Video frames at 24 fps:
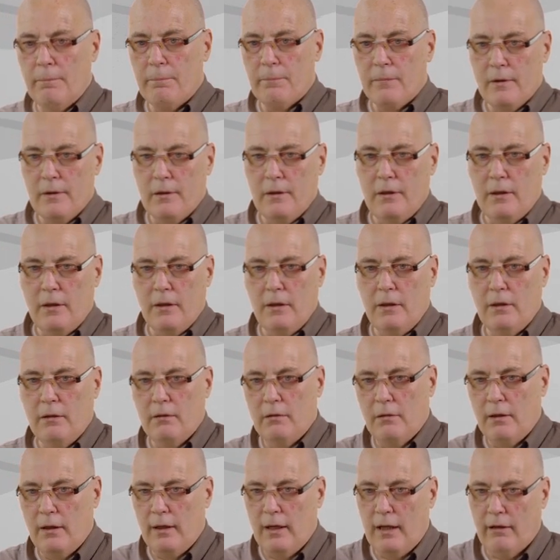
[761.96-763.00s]
the
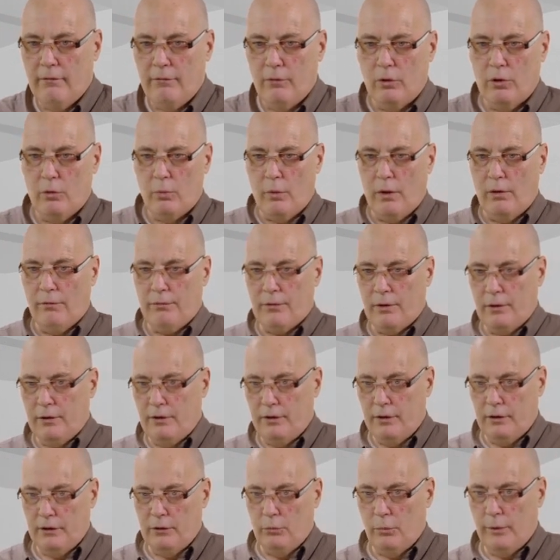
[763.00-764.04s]
11 or 12
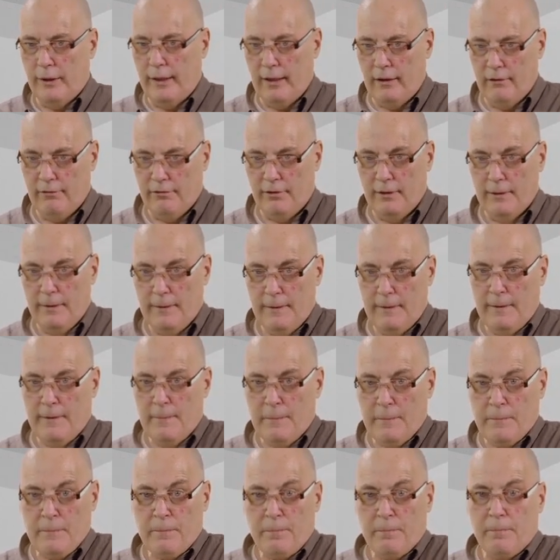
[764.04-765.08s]
criteria we have.
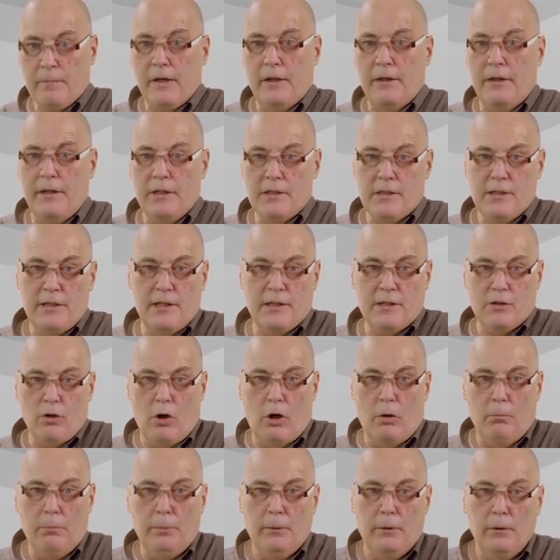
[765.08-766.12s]
And here's an
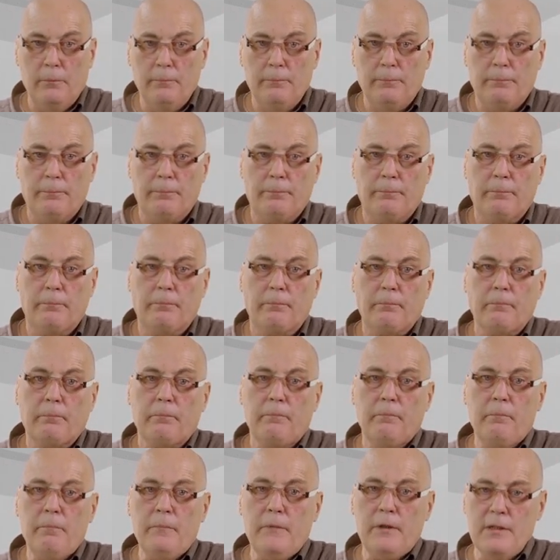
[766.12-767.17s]
example.
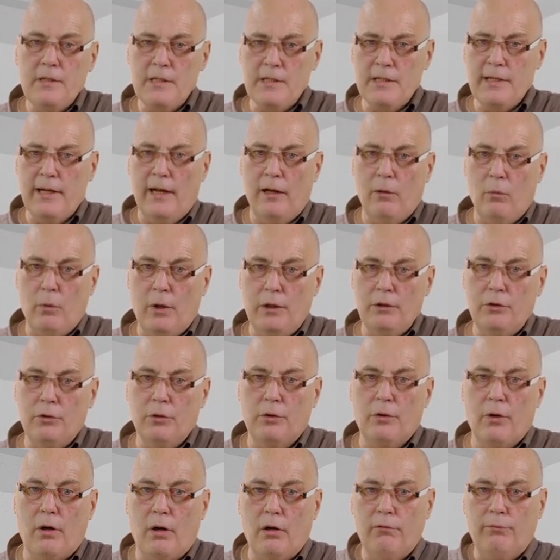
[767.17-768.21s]
This is an L1 to
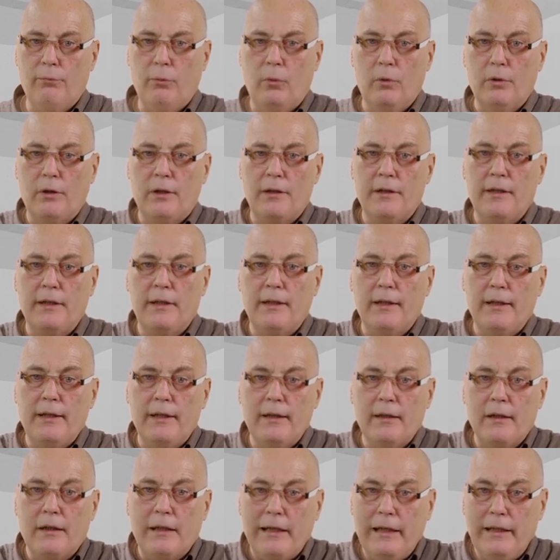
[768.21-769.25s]
ground fault. I think
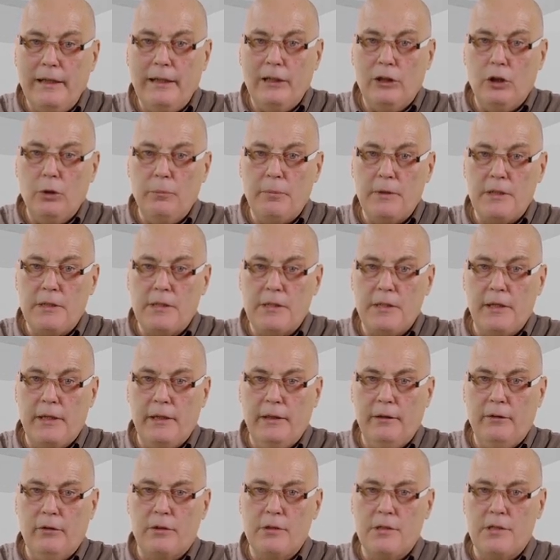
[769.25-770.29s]
clearly to be
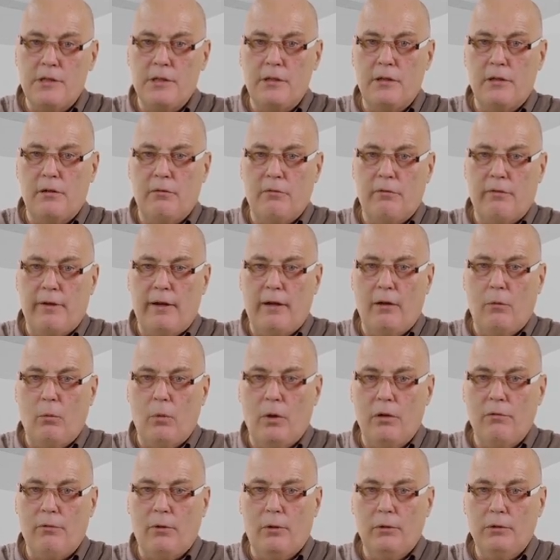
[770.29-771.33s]
seen, you can see the
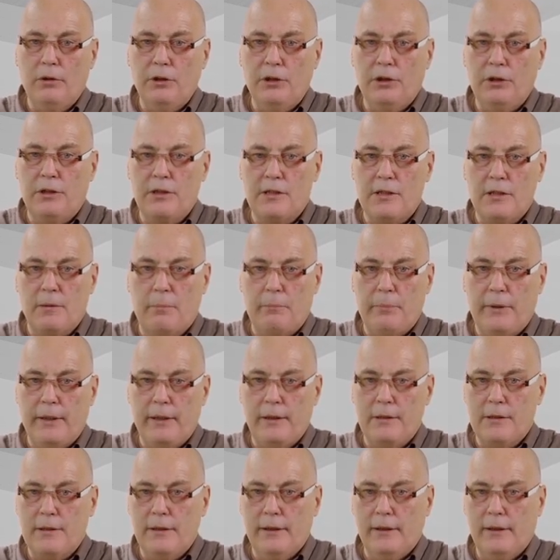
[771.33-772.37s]
L1 voltage
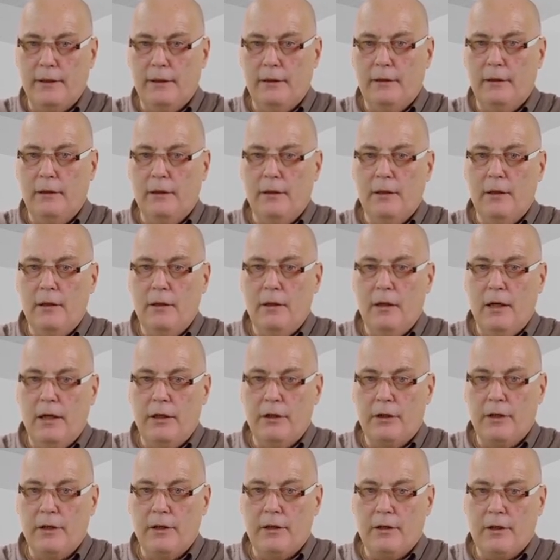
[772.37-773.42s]
disappears here, and
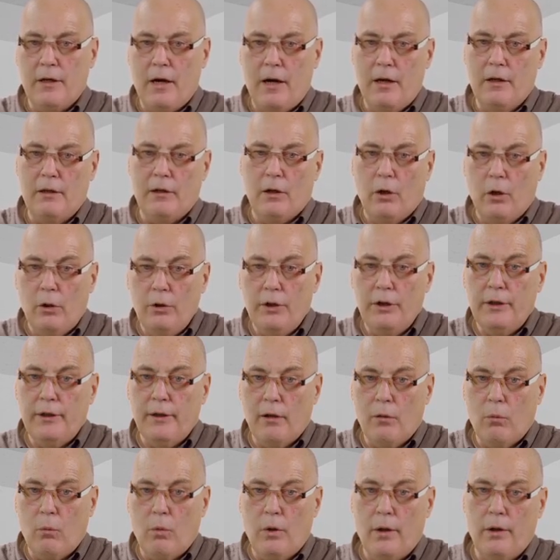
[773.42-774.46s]
you get current only in
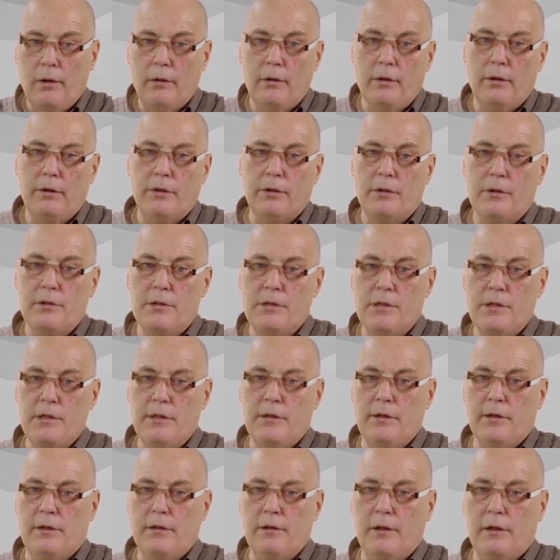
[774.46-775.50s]
L1, and you can see
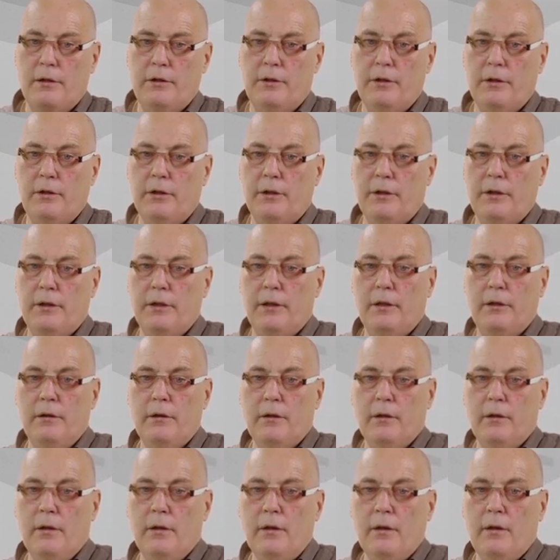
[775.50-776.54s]
the criteria here,
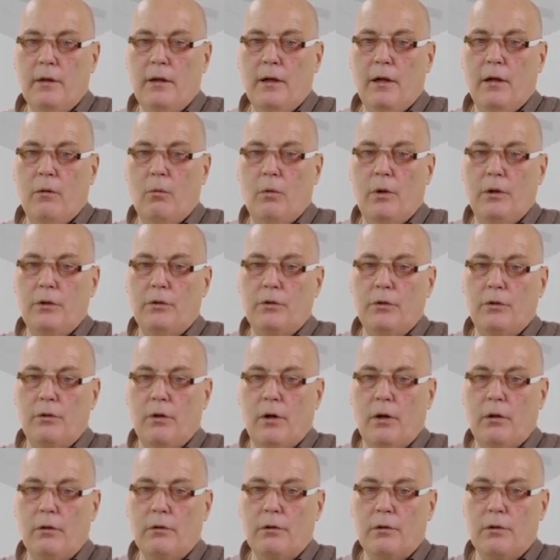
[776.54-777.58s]
L1 to
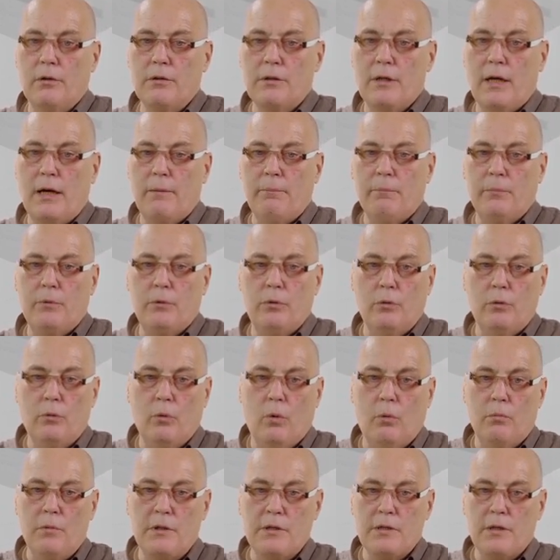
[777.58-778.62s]
ground goes up to
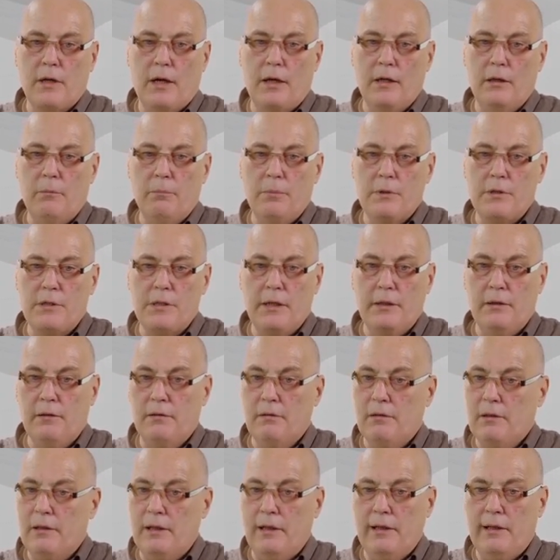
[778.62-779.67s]
almost
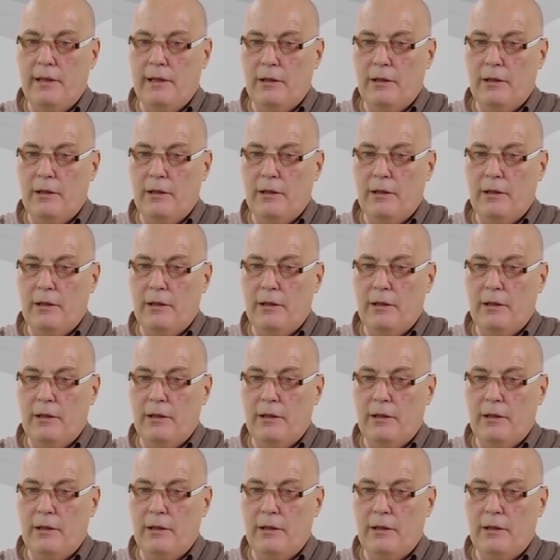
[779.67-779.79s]
100%. Clearly in